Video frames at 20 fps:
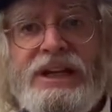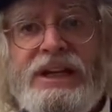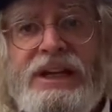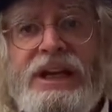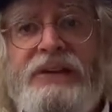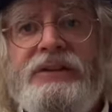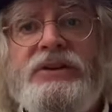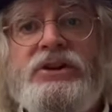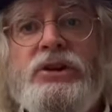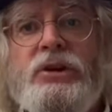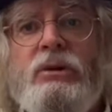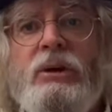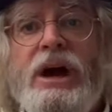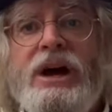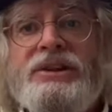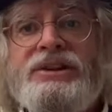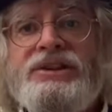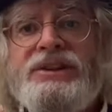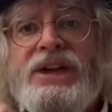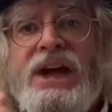If you do go
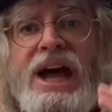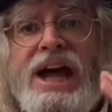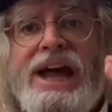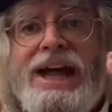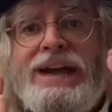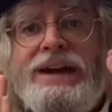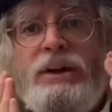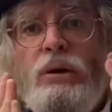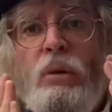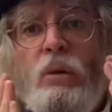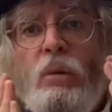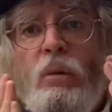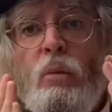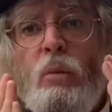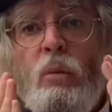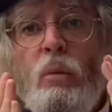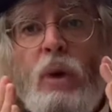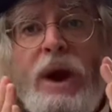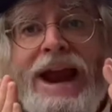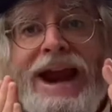outside,
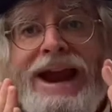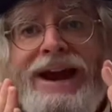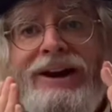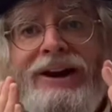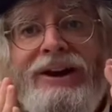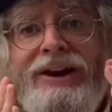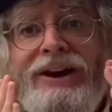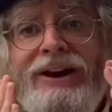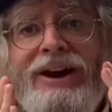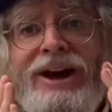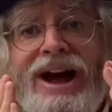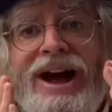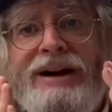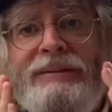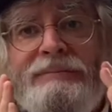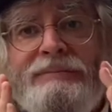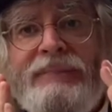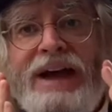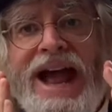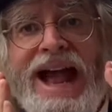wear a
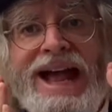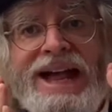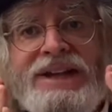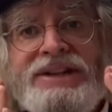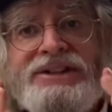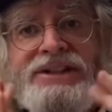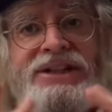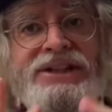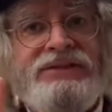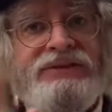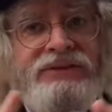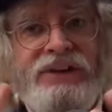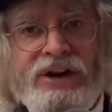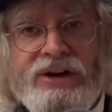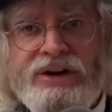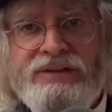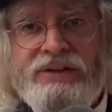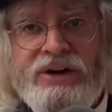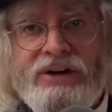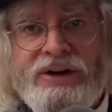mask. It's
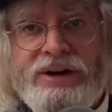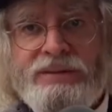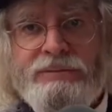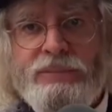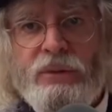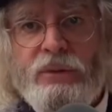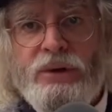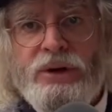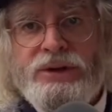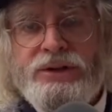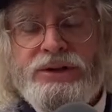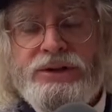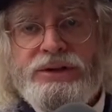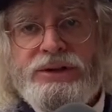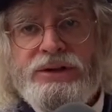very, very important.